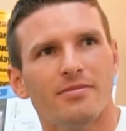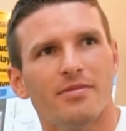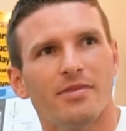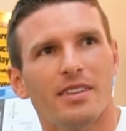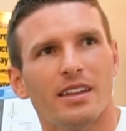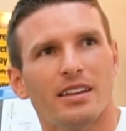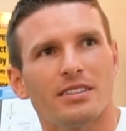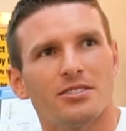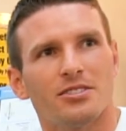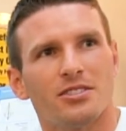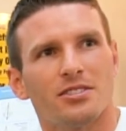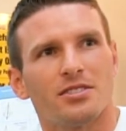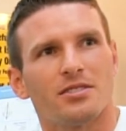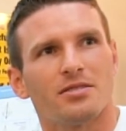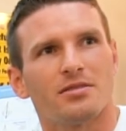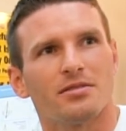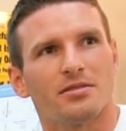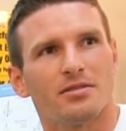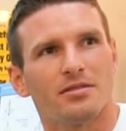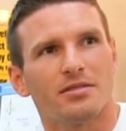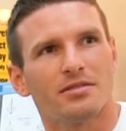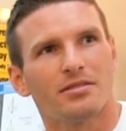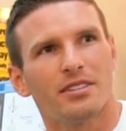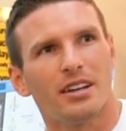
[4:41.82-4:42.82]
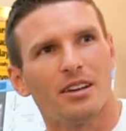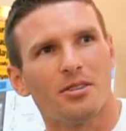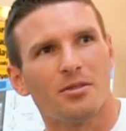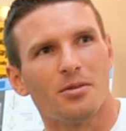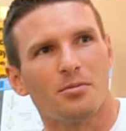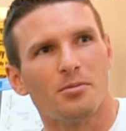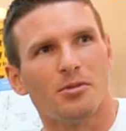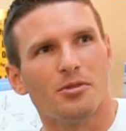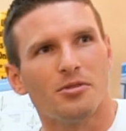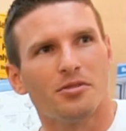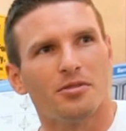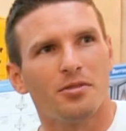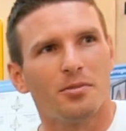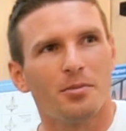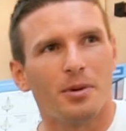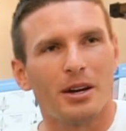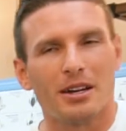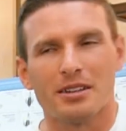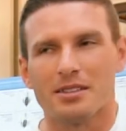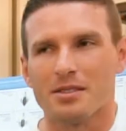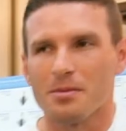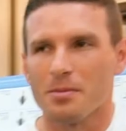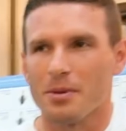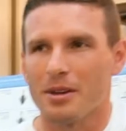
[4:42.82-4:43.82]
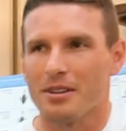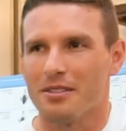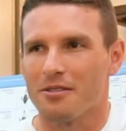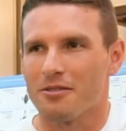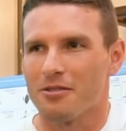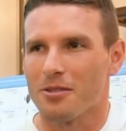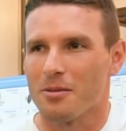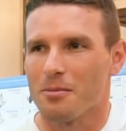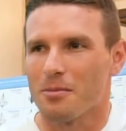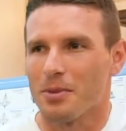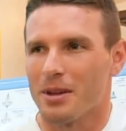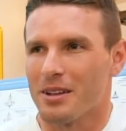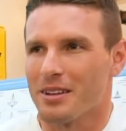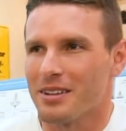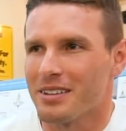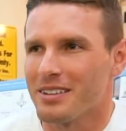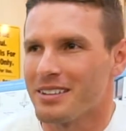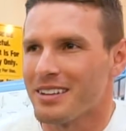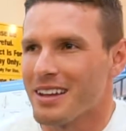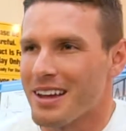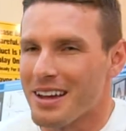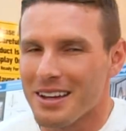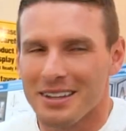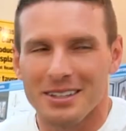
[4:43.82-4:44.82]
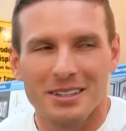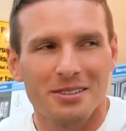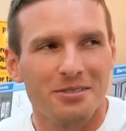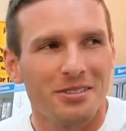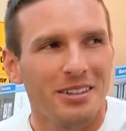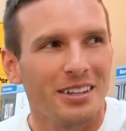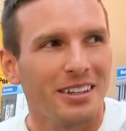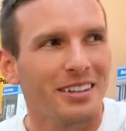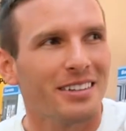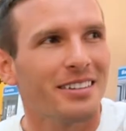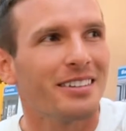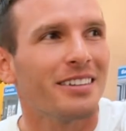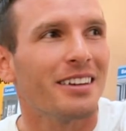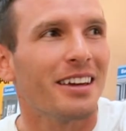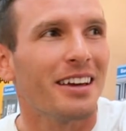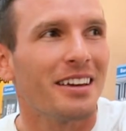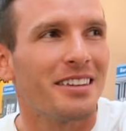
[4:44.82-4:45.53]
That just got removed back to from pending to active again? Yes.